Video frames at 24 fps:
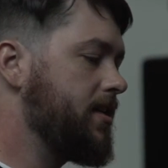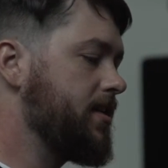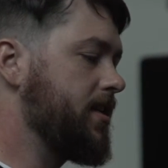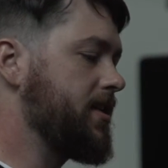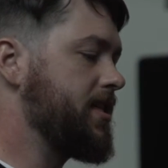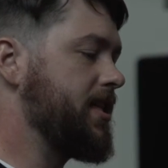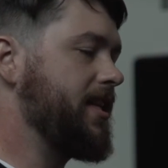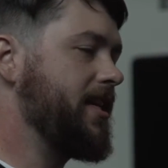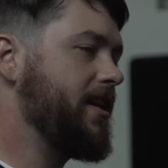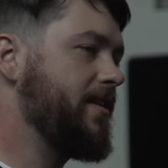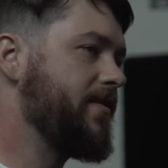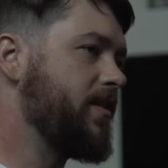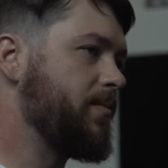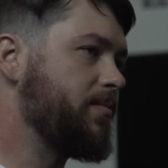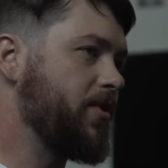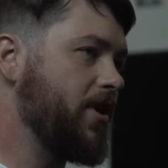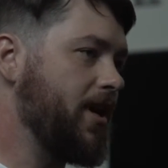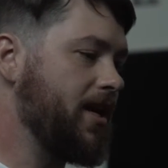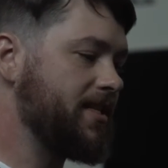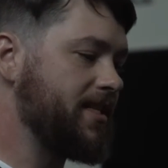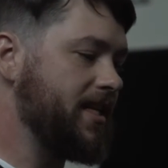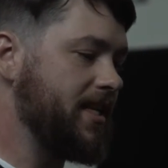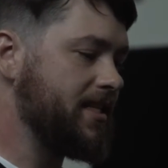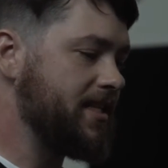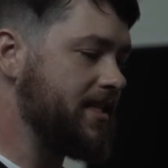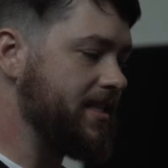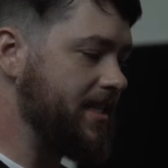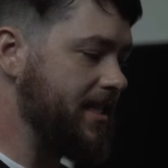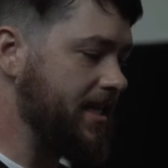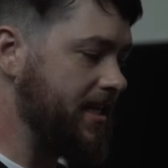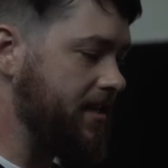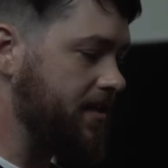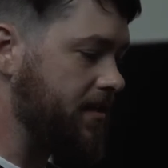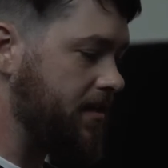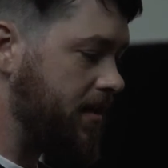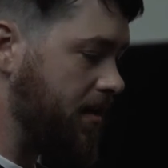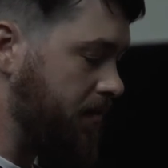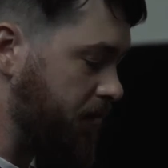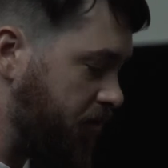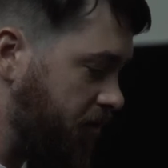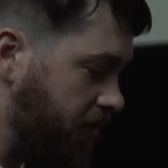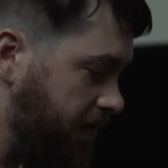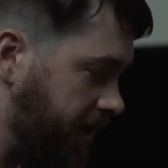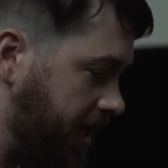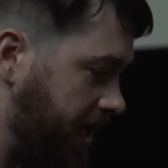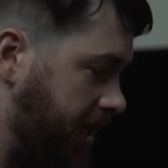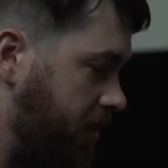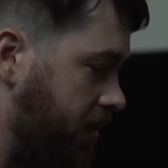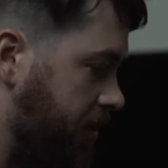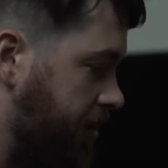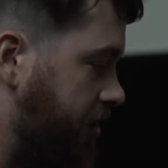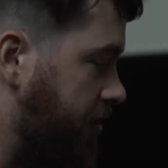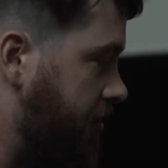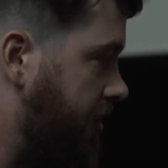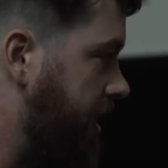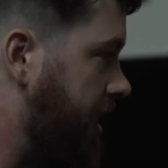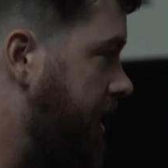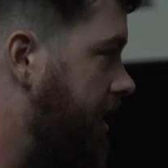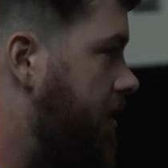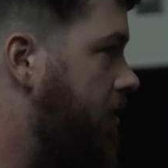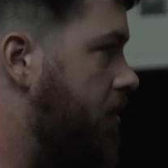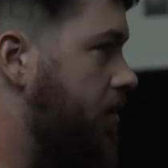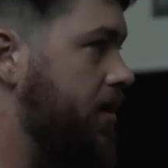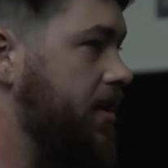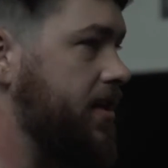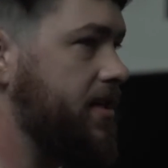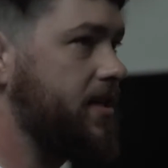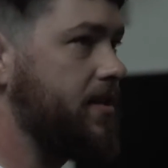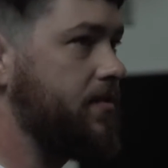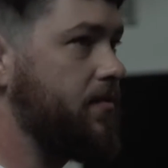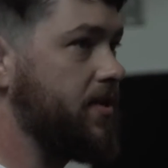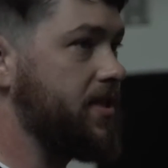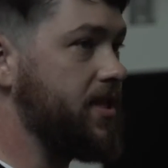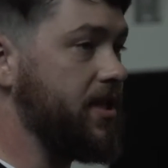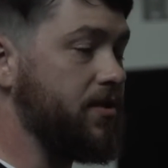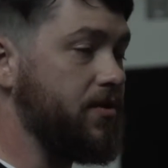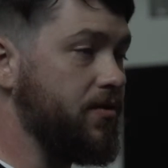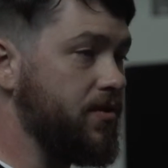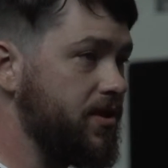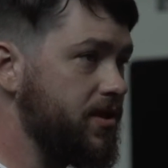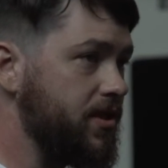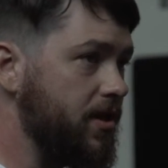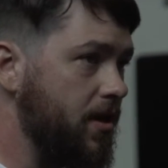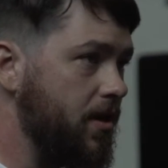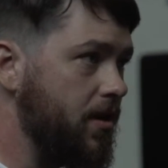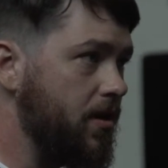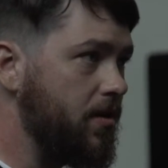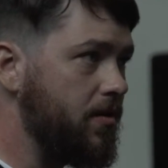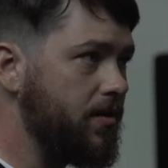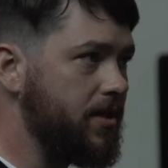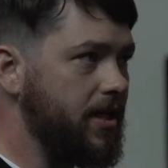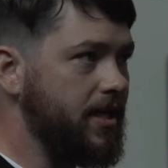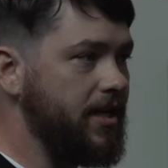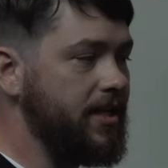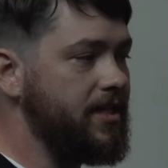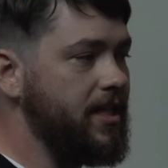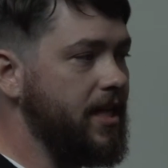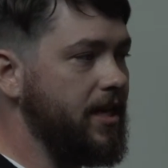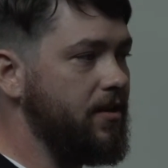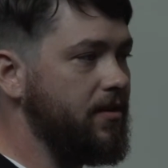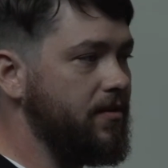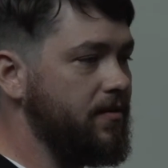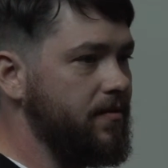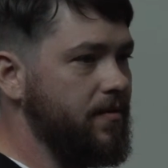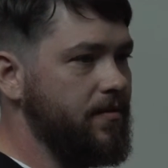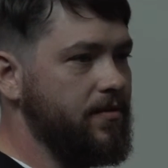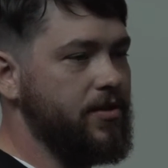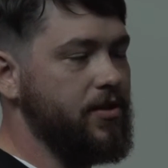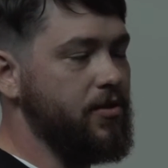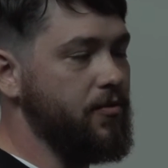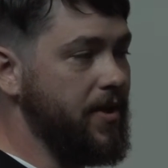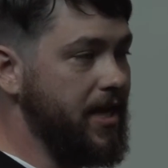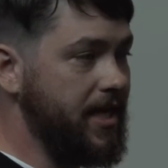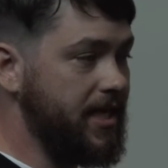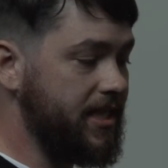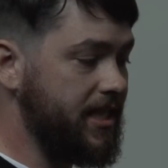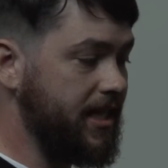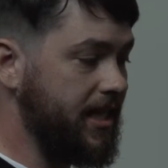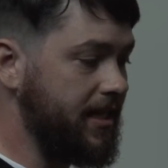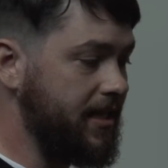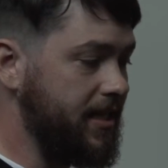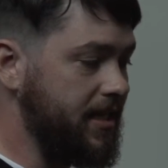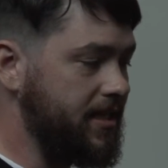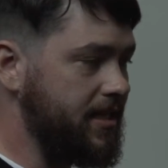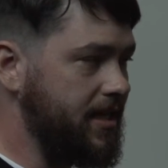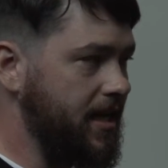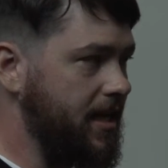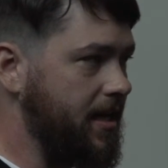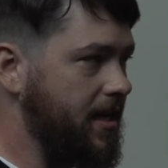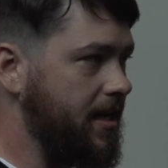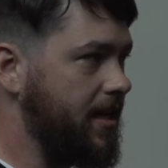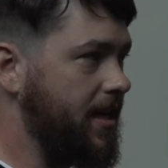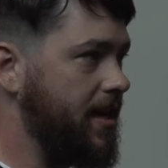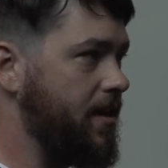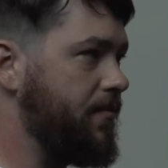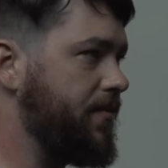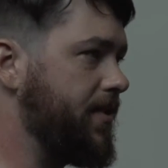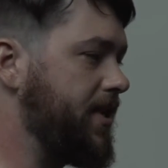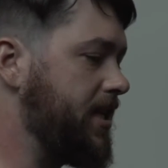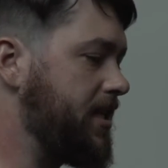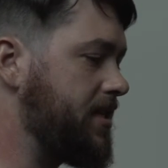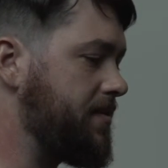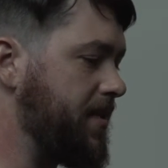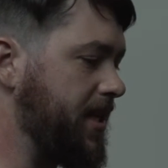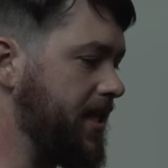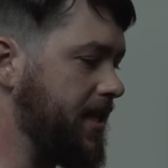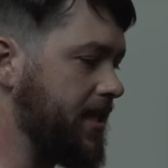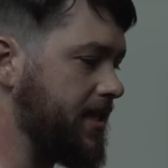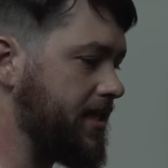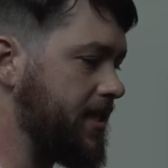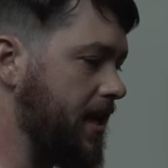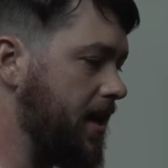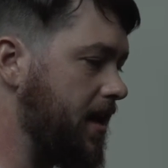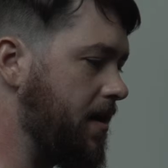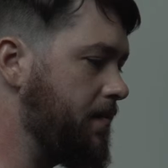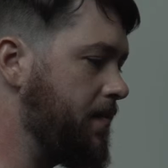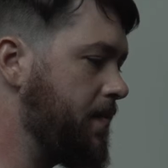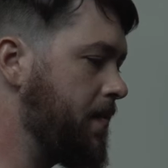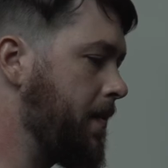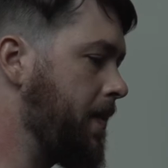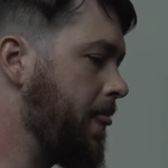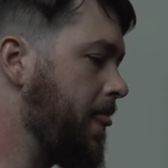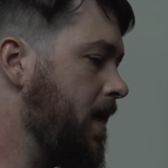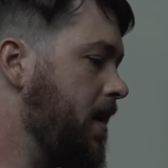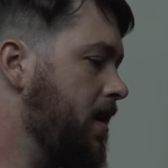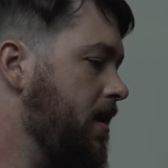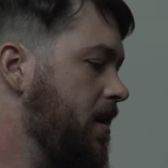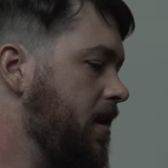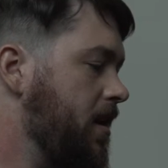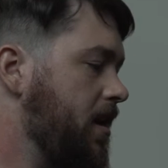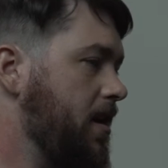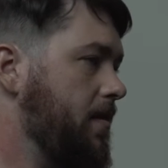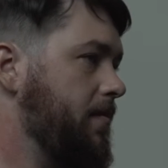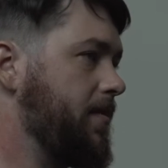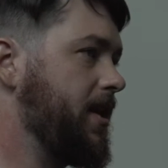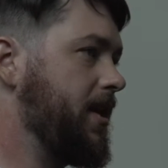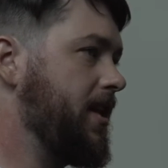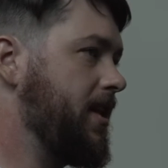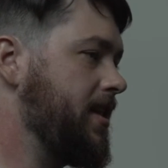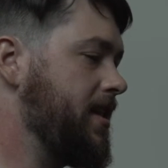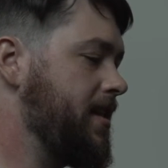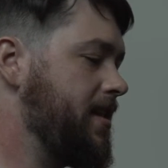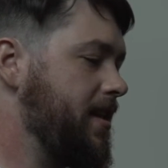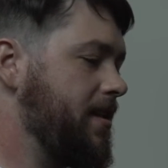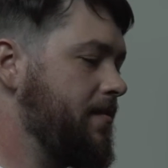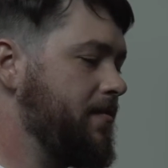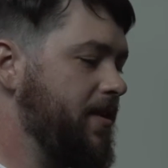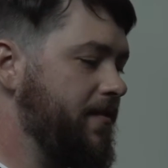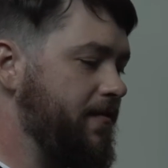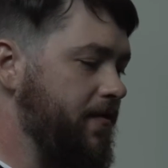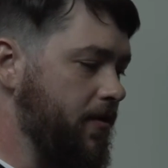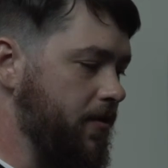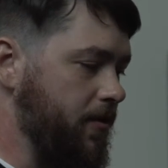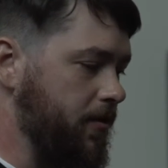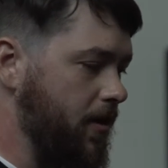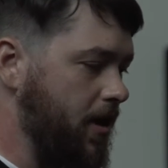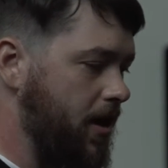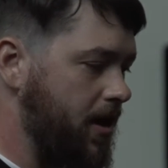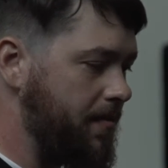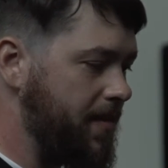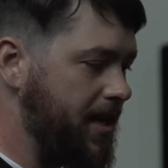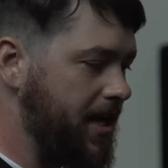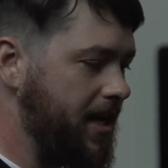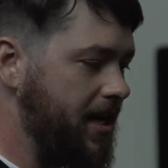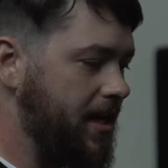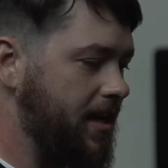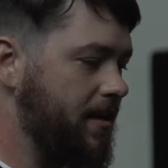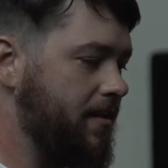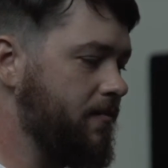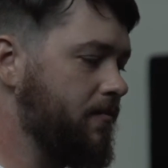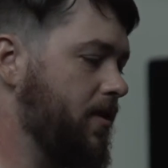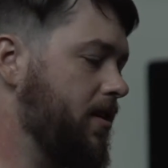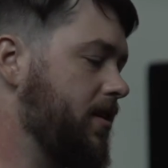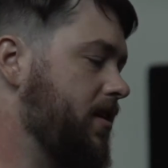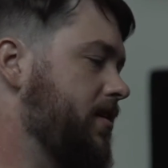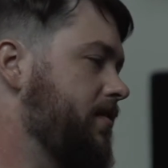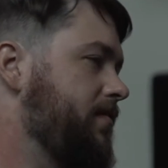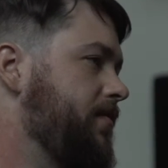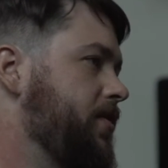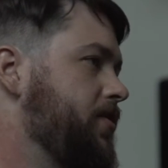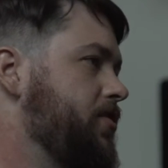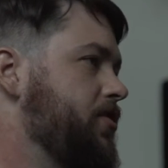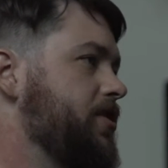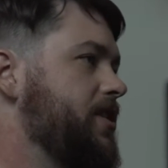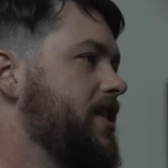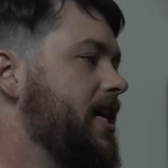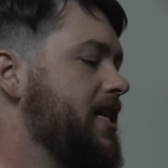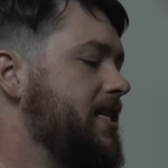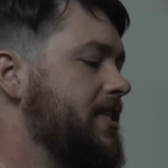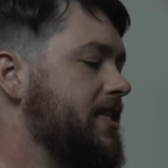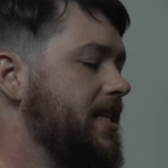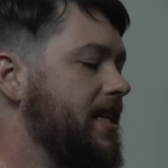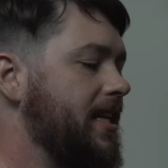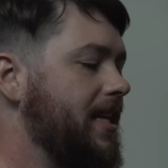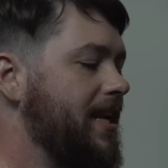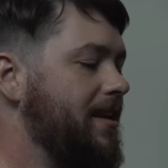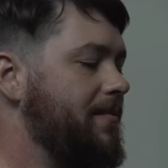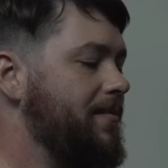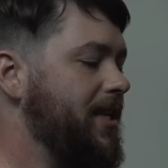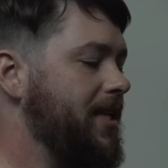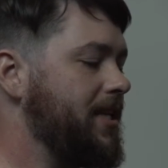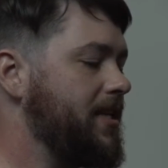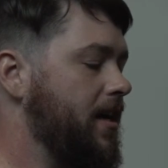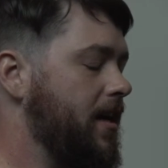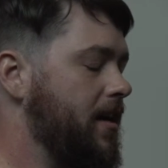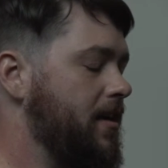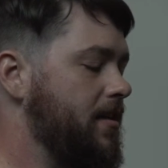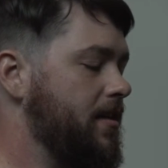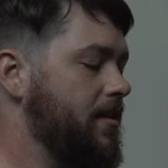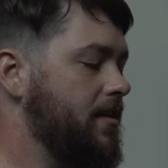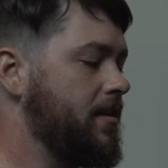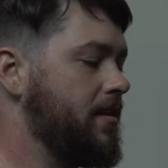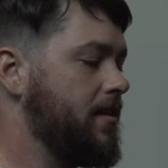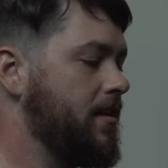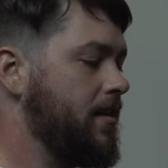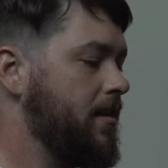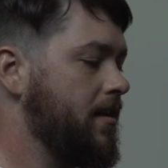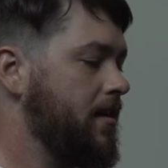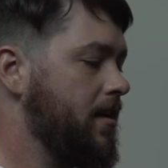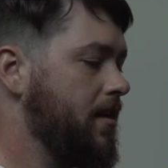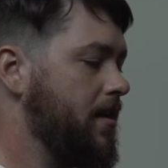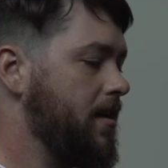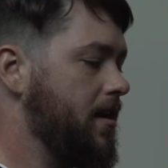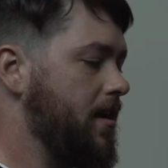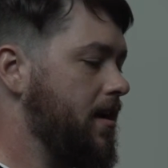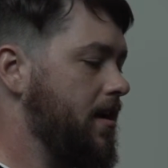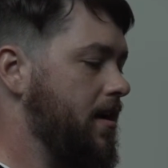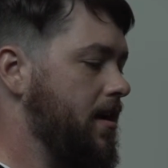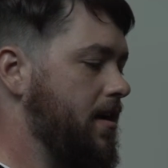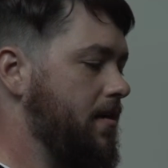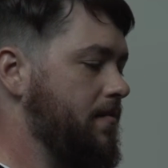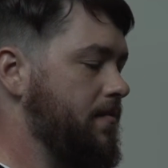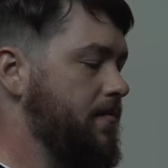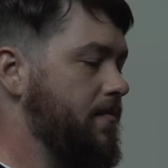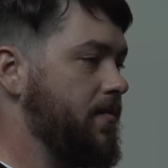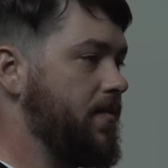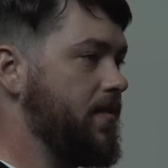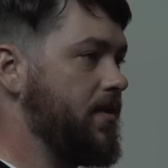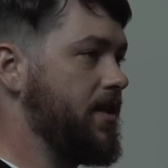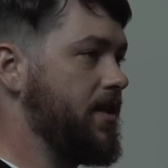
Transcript: Does any of the process need improving or tuning, or is, was it too slow? Did it take two weeks to get this data? Can we speed this up? Um, can anything be further automated? What future testing can be done? Um,